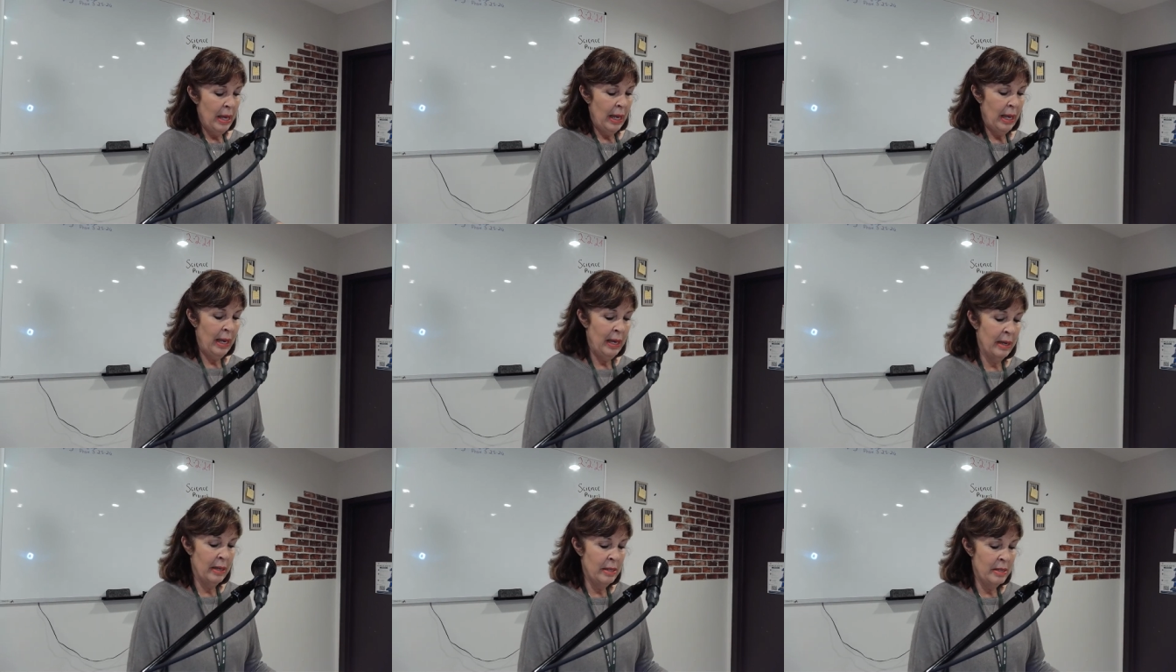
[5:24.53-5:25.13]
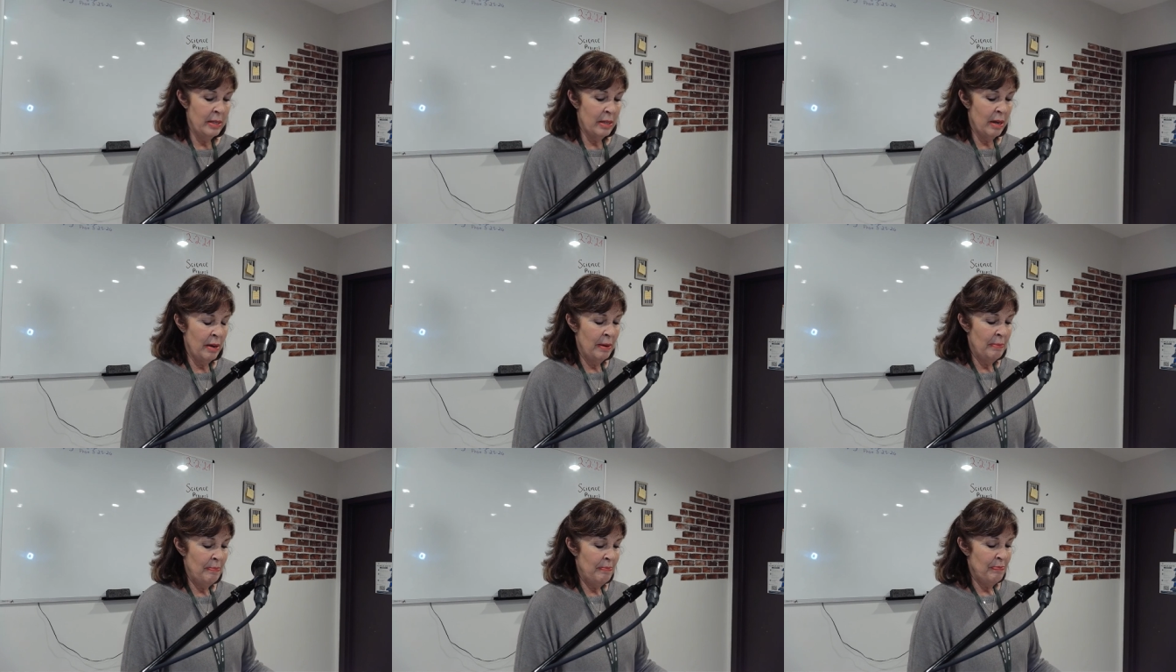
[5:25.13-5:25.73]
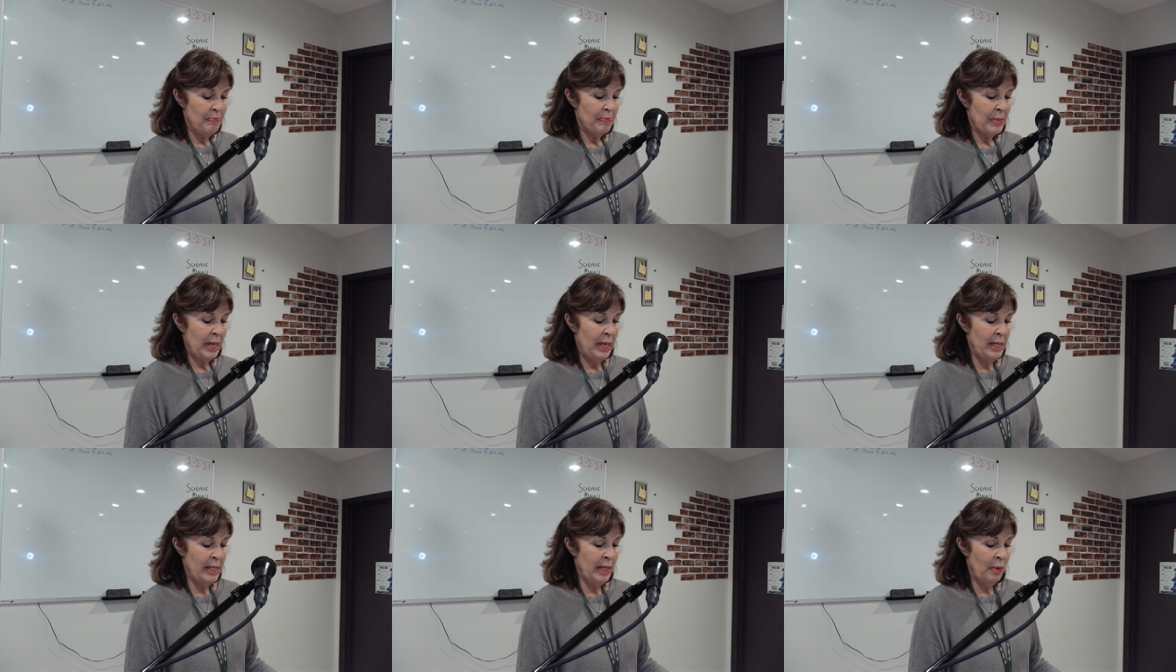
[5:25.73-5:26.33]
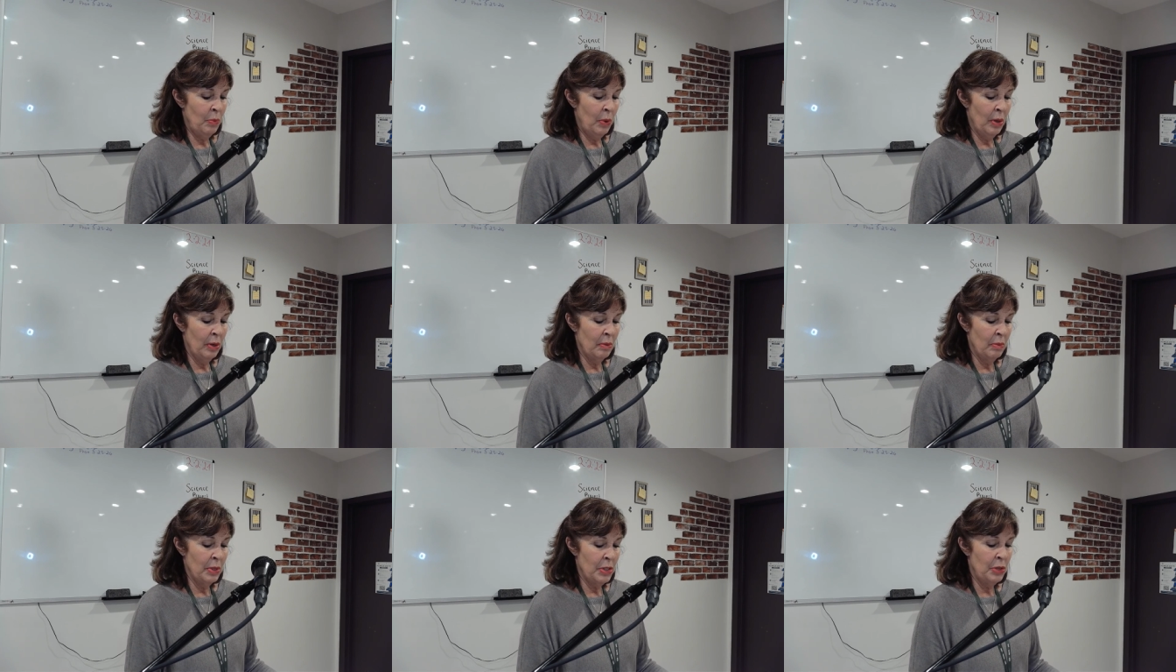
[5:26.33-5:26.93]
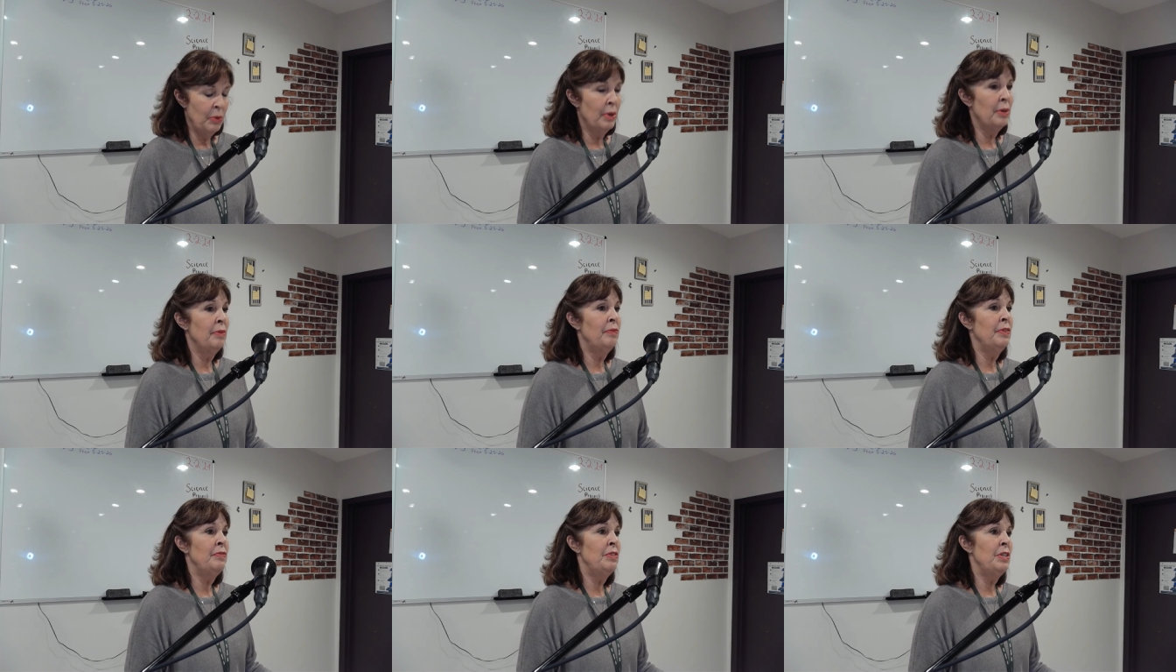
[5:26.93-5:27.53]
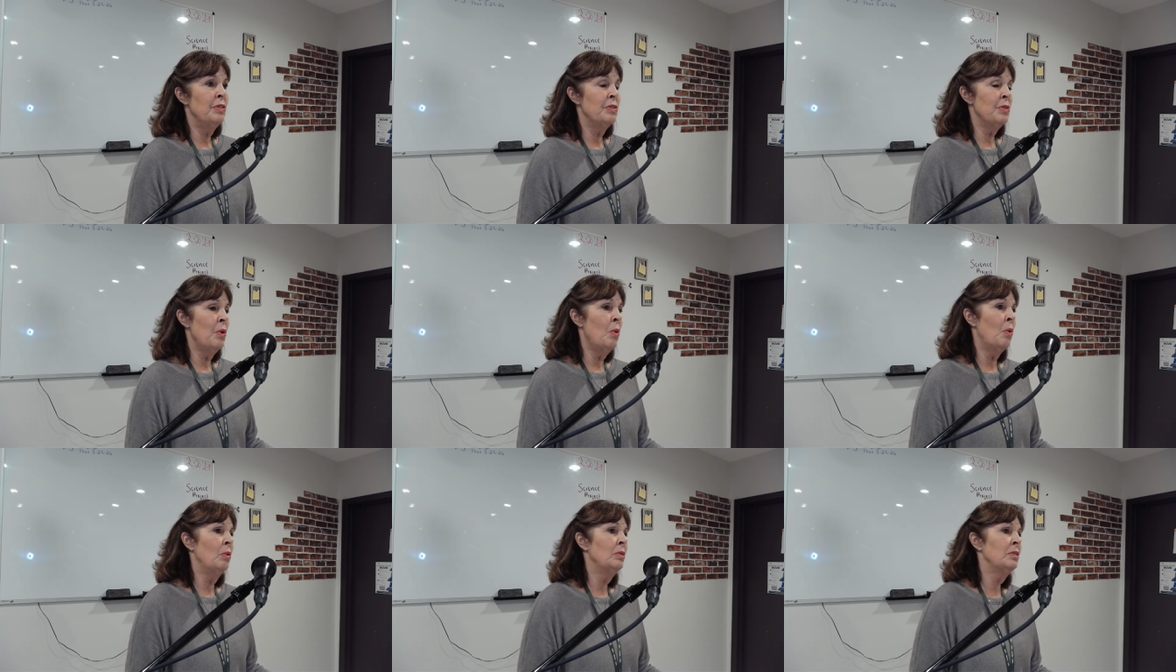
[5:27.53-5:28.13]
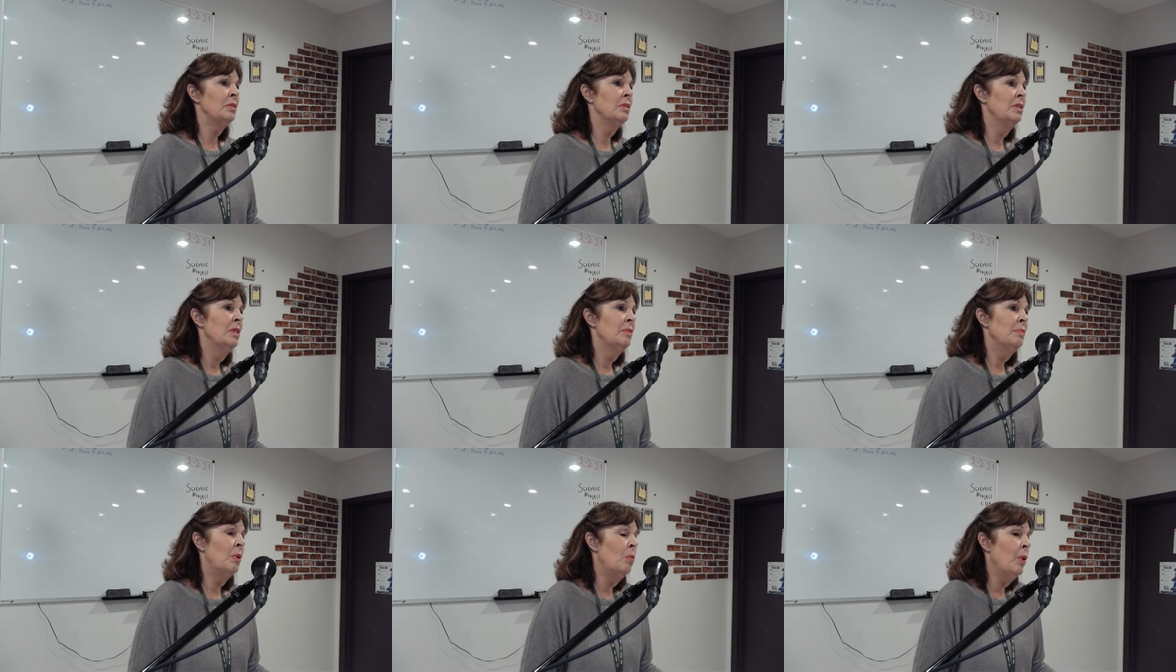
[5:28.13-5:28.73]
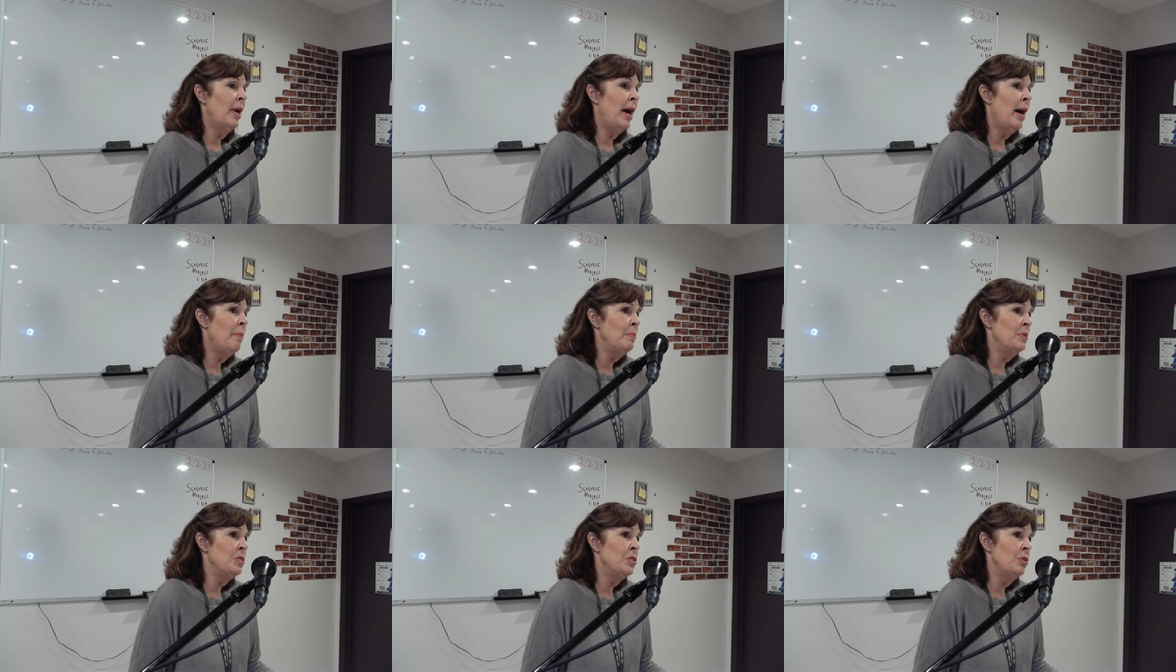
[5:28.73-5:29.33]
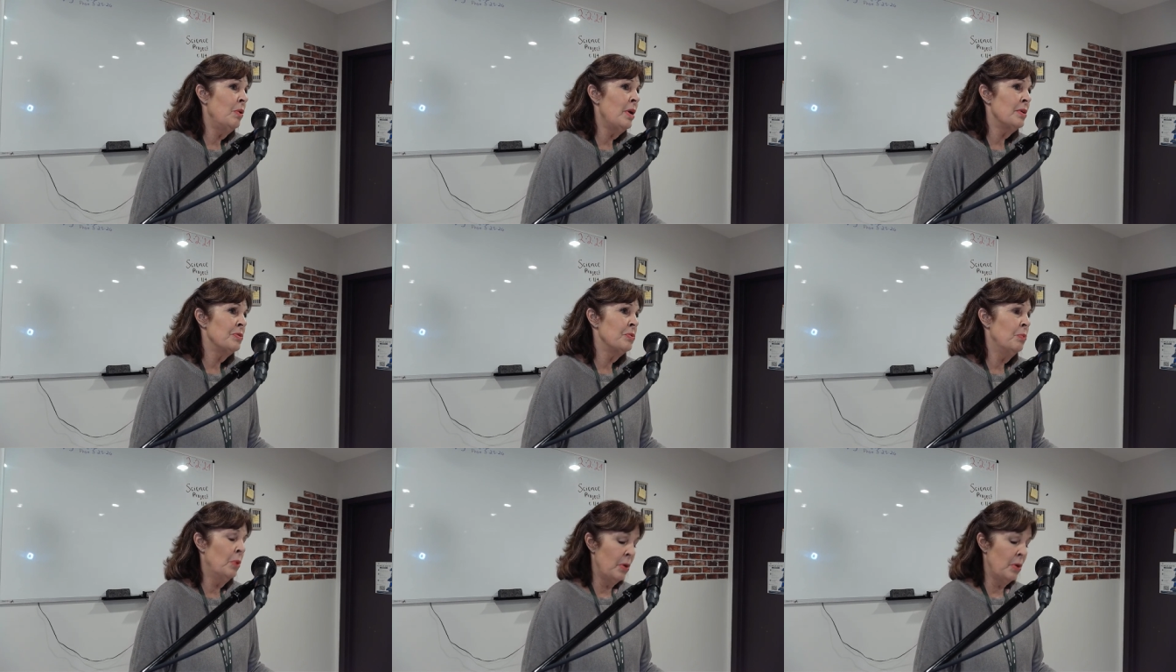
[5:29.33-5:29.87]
And um, he said, we're, we're 250 years old, but what happens to us?